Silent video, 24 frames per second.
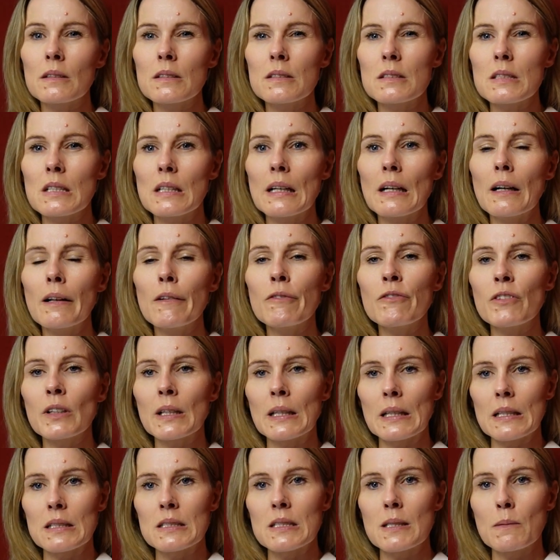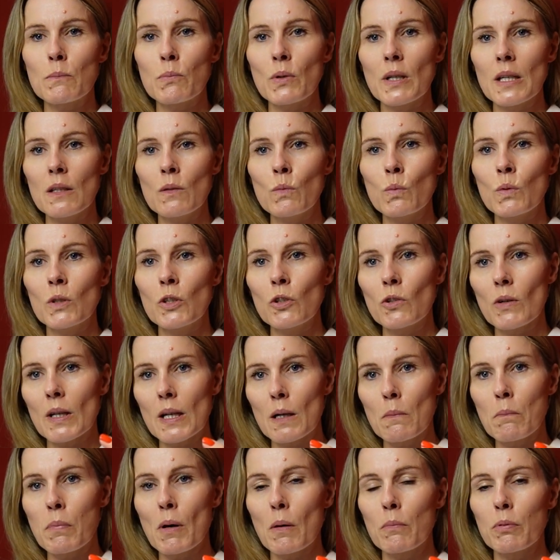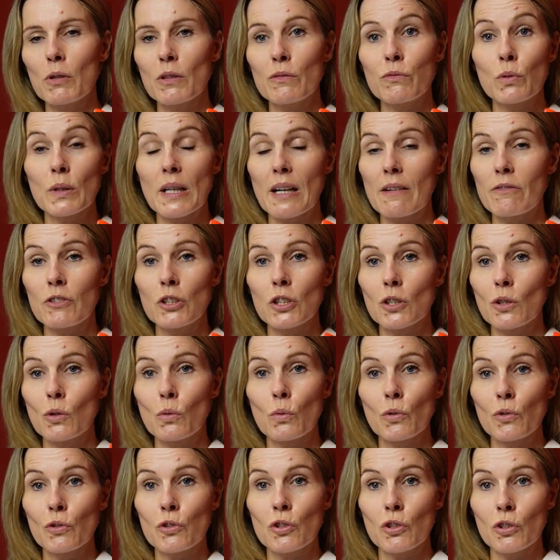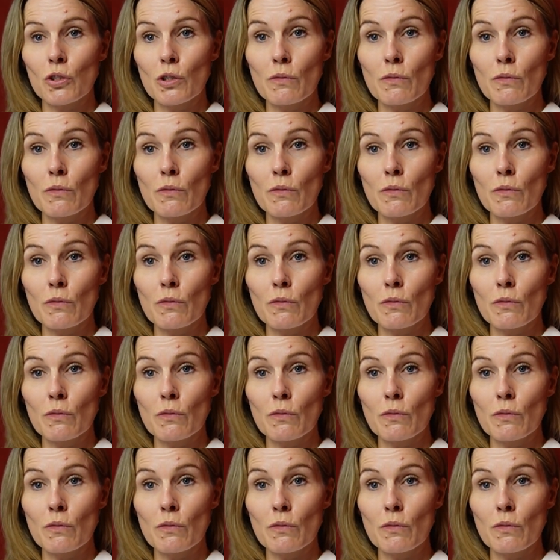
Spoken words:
because you nearly forget to breathe when you're in a bubble of whatever you're going through,